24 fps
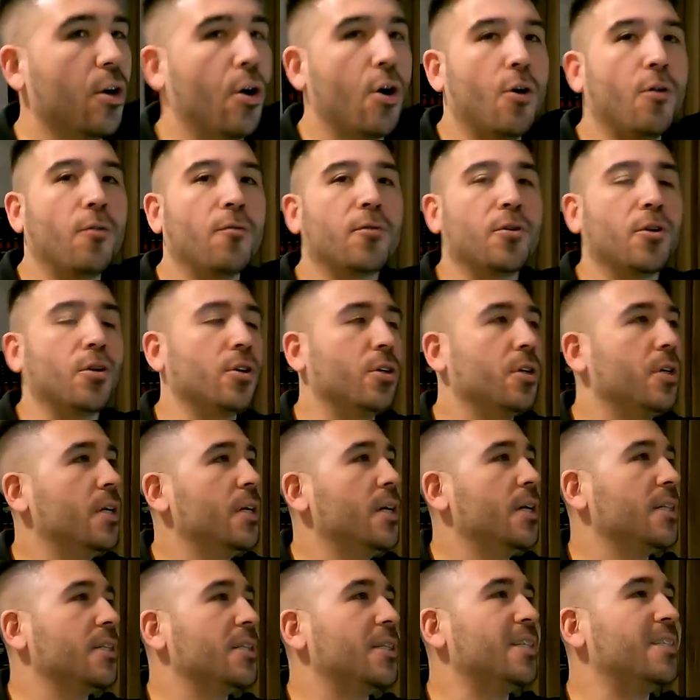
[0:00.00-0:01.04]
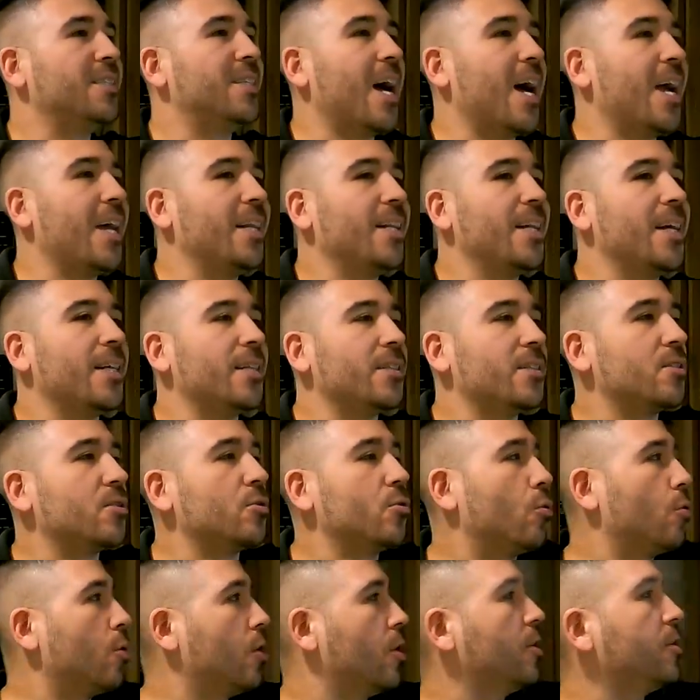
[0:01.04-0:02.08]
the dinette
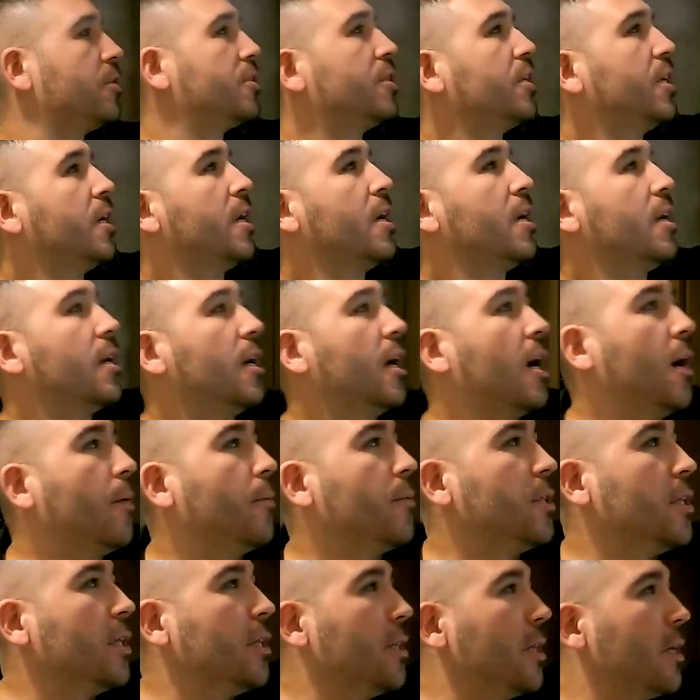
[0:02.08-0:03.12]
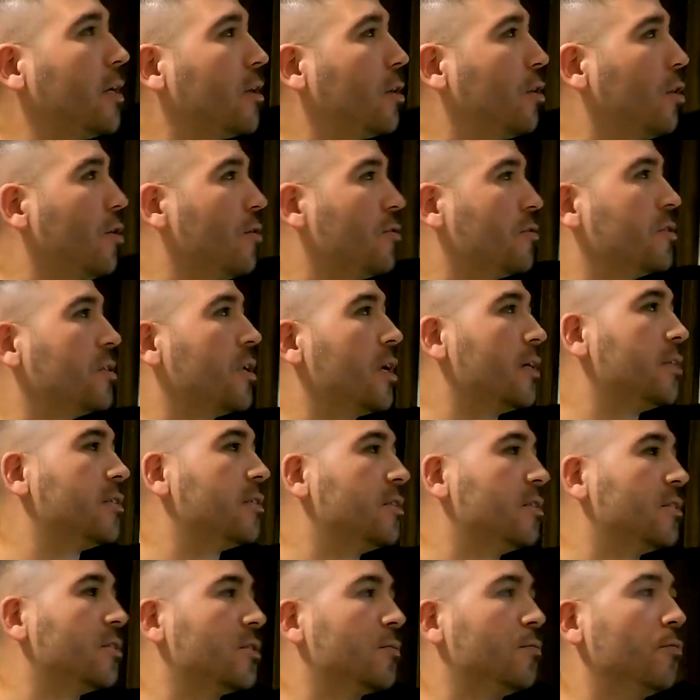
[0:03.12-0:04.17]
storage. And then they close nice
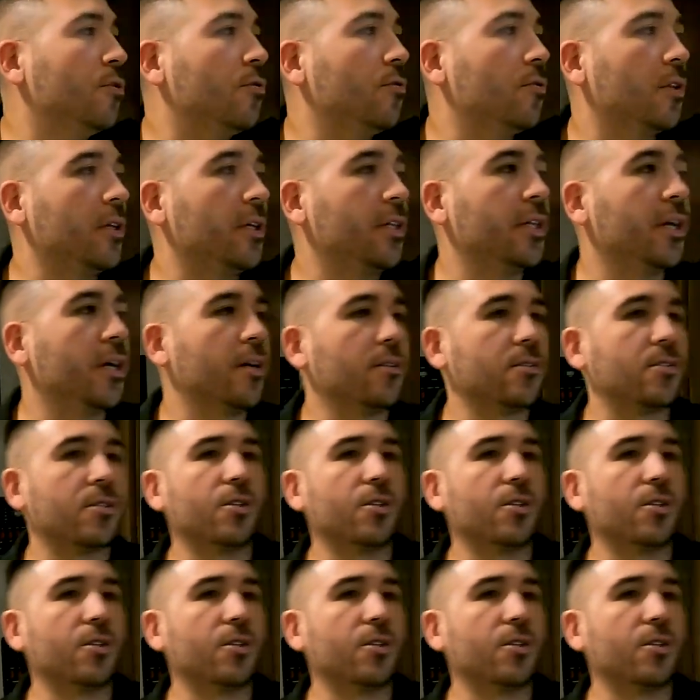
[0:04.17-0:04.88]
and smoothly there